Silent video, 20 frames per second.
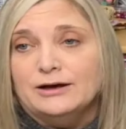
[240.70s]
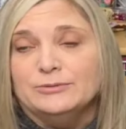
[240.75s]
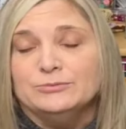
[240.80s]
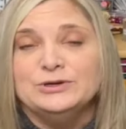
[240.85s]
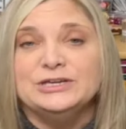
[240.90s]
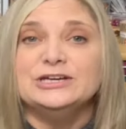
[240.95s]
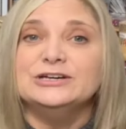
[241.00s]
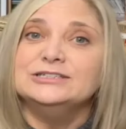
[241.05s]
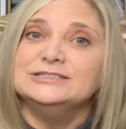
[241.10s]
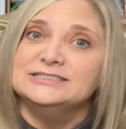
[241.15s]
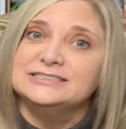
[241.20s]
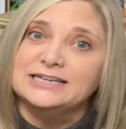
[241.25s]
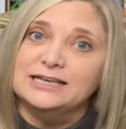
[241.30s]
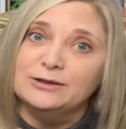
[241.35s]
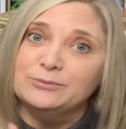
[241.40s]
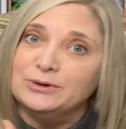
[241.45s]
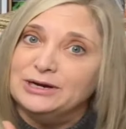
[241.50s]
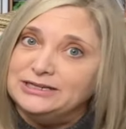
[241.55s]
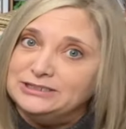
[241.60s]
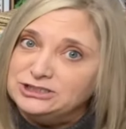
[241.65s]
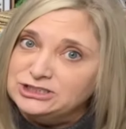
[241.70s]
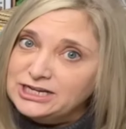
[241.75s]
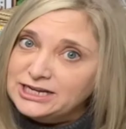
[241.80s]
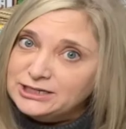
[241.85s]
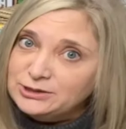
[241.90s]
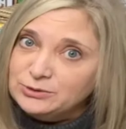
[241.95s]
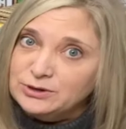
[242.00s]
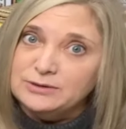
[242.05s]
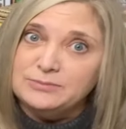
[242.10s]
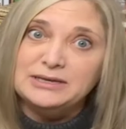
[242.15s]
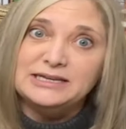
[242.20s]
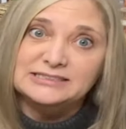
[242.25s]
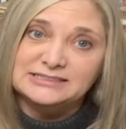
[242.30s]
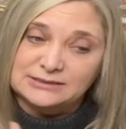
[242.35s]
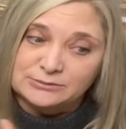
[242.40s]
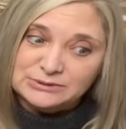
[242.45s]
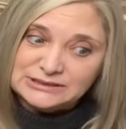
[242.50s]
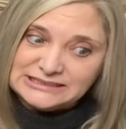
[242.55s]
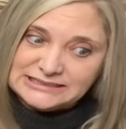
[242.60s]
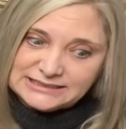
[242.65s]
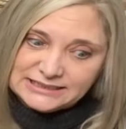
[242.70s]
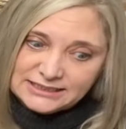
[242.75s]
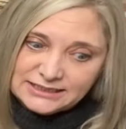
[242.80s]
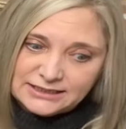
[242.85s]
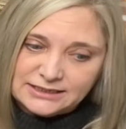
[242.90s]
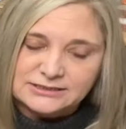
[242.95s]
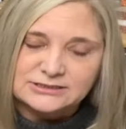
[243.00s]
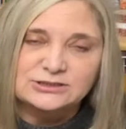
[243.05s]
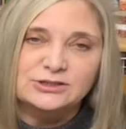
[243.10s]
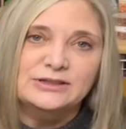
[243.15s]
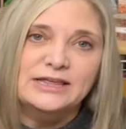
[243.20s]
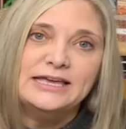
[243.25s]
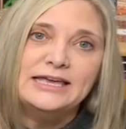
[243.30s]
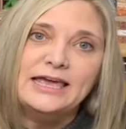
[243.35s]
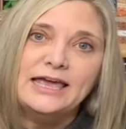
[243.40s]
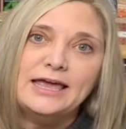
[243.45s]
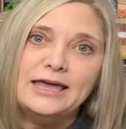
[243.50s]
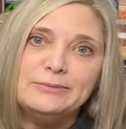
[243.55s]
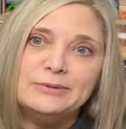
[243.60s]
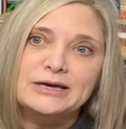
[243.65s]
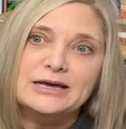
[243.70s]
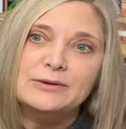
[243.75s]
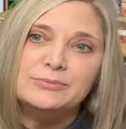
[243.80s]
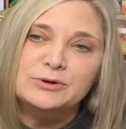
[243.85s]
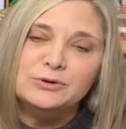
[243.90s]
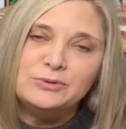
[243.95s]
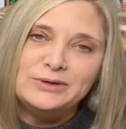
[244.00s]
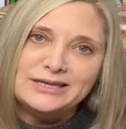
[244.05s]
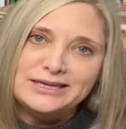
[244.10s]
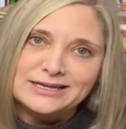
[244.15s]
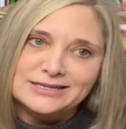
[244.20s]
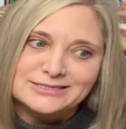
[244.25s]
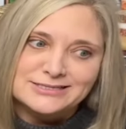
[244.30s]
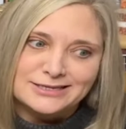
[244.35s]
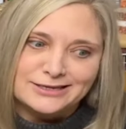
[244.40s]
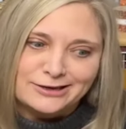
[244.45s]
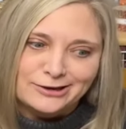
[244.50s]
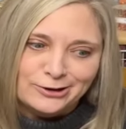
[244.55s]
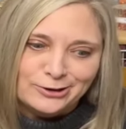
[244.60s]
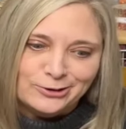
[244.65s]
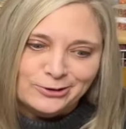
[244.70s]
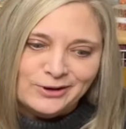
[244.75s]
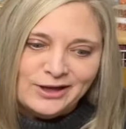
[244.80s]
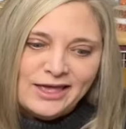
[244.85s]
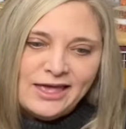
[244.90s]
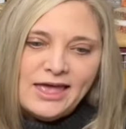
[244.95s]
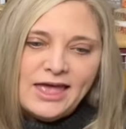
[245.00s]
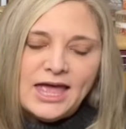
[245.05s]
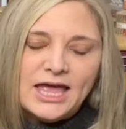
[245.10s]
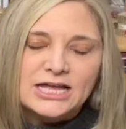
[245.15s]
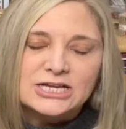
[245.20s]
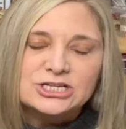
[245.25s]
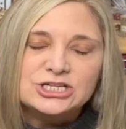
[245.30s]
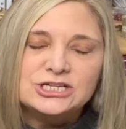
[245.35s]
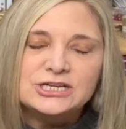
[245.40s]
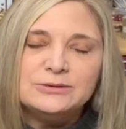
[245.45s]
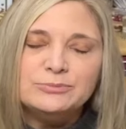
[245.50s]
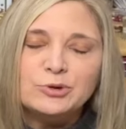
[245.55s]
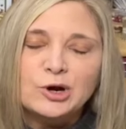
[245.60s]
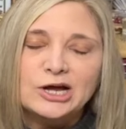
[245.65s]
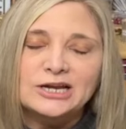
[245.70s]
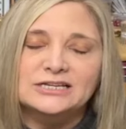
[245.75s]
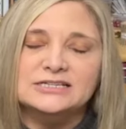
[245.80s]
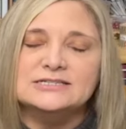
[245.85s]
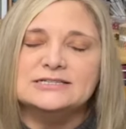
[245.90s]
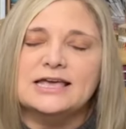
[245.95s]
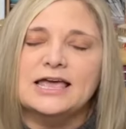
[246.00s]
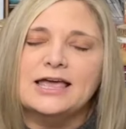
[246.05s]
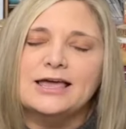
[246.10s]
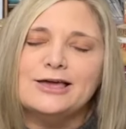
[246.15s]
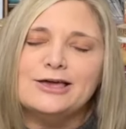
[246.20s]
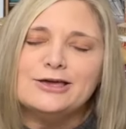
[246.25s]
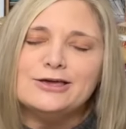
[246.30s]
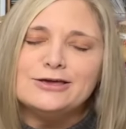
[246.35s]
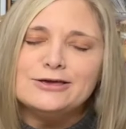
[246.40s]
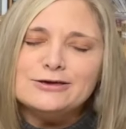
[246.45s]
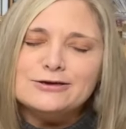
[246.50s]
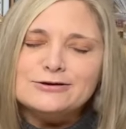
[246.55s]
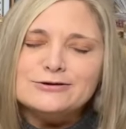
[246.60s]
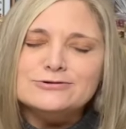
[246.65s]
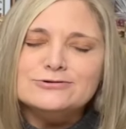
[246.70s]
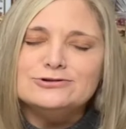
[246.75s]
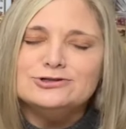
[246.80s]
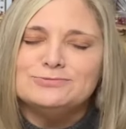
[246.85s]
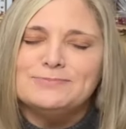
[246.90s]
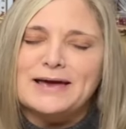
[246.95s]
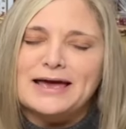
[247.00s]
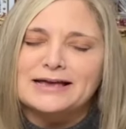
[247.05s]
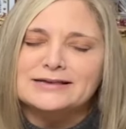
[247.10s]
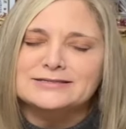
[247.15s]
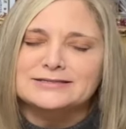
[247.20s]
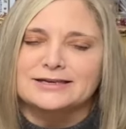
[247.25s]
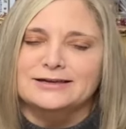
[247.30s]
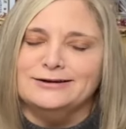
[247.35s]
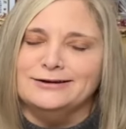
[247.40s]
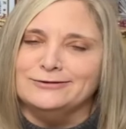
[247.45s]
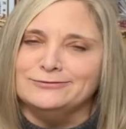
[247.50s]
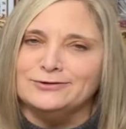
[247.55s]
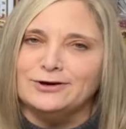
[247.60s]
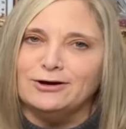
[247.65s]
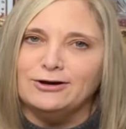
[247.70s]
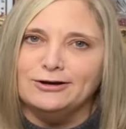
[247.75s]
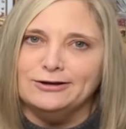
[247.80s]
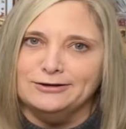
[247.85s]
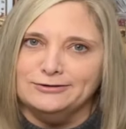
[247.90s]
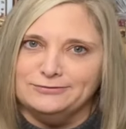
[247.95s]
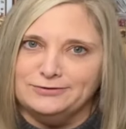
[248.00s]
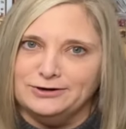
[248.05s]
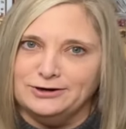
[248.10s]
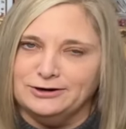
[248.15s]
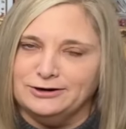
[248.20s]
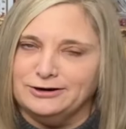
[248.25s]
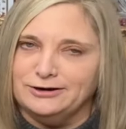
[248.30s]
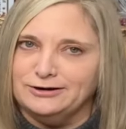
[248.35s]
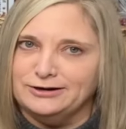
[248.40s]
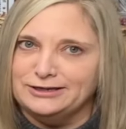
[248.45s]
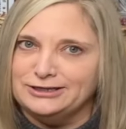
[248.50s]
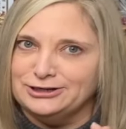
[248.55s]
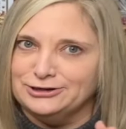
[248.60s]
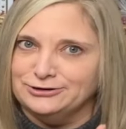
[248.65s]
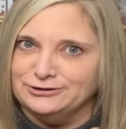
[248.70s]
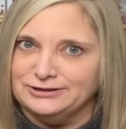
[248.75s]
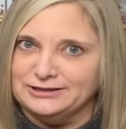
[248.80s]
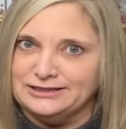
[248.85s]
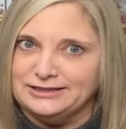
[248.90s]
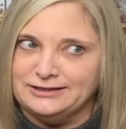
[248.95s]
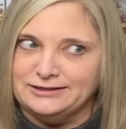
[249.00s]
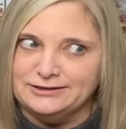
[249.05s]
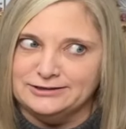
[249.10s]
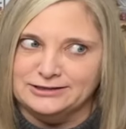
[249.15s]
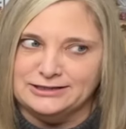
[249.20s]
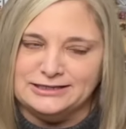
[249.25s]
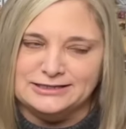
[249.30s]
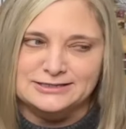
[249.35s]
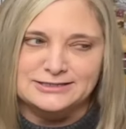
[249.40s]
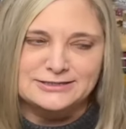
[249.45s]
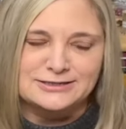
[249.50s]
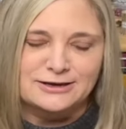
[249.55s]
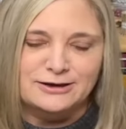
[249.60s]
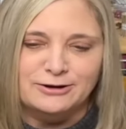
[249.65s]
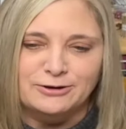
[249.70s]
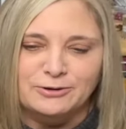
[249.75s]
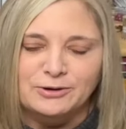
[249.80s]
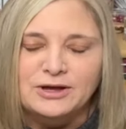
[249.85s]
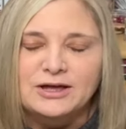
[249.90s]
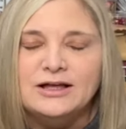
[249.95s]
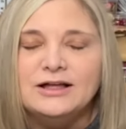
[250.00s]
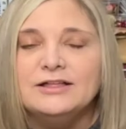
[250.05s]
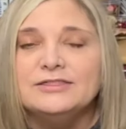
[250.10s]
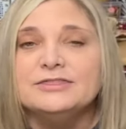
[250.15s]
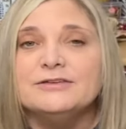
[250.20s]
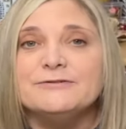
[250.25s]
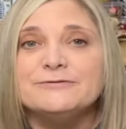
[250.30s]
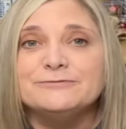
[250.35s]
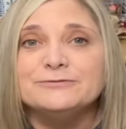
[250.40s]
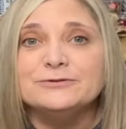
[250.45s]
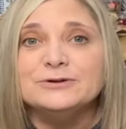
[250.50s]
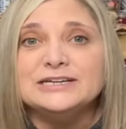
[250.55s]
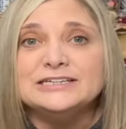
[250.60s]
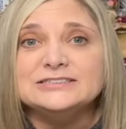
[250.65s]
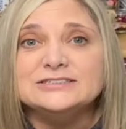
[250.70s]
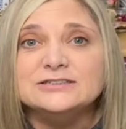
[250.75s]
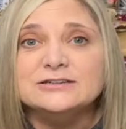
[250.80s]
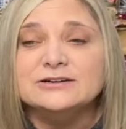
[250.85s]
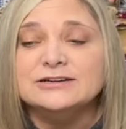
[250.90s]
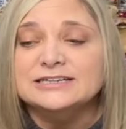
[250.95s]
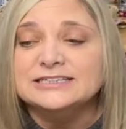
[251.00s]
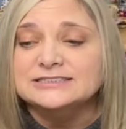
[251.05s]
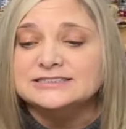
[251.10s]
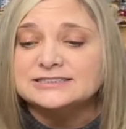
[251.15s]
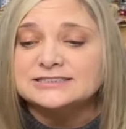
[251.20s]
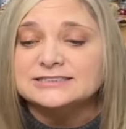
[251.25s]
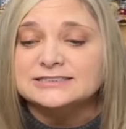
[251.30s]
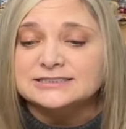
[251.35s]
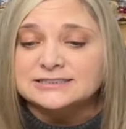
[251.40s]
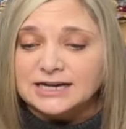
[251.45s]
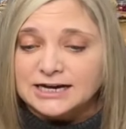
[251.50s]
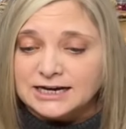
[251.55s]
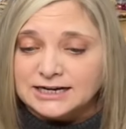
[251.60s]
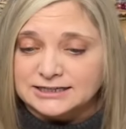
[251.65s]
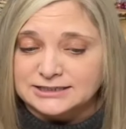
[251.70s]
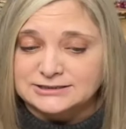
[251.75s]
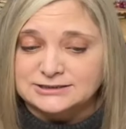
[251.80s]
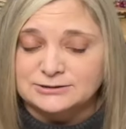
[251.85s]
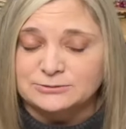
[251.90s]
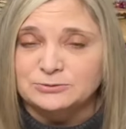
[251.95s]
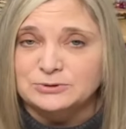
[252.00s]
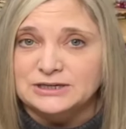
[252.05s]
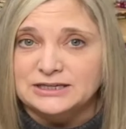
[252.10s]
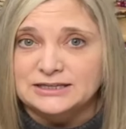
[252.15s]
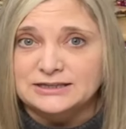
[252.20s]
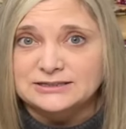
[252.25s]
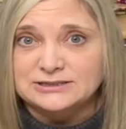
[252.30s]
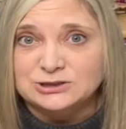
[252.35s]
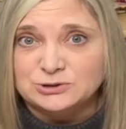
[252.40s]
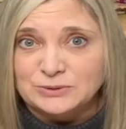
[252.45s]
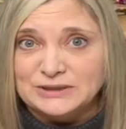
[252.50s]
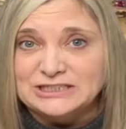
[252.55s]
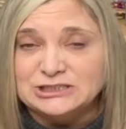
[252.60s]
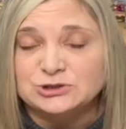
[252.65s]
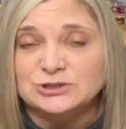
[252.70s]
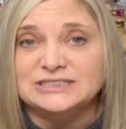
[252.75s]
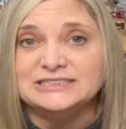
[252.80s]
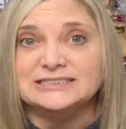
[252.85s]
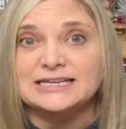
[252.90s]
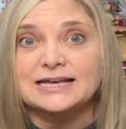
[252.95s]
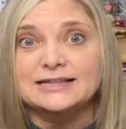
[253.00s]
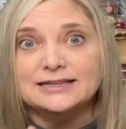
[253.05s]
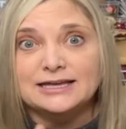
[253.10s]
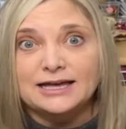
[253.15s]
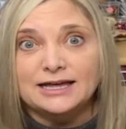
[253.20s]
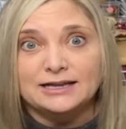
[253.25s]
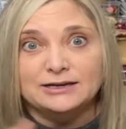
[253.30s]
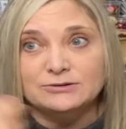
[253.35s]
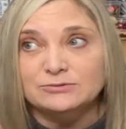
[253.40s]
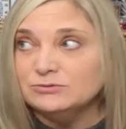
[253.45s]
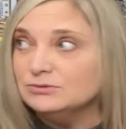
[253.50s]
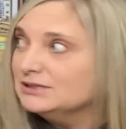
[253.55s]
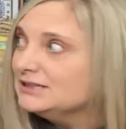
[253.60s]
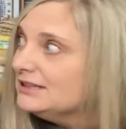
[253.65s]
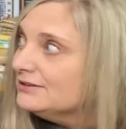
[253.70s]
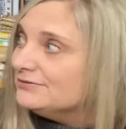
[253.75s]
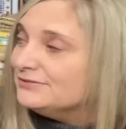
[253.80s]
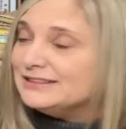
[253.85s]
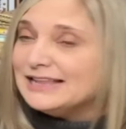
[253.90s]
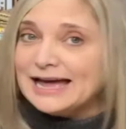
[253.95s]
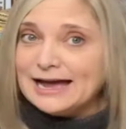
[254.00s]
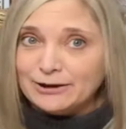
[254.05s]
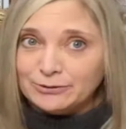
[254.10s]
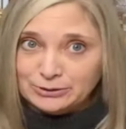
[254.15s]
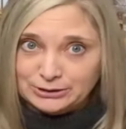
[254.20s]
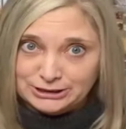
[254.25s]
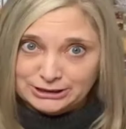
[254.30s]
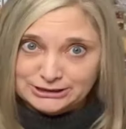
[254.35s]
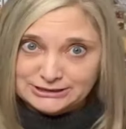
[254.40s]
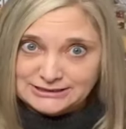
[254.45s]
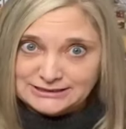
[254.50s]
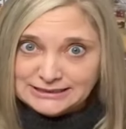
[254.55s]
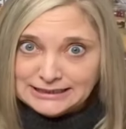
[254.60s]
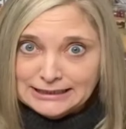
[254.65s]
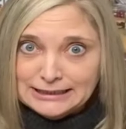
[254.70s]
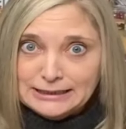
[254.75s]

We couldn't celebrate in January because I was sick, so they came a couple weekends ago, and she brought us a huge basket of all of her yearly goodies. So the freezer is stocked with sweet treats. And then with the flowers,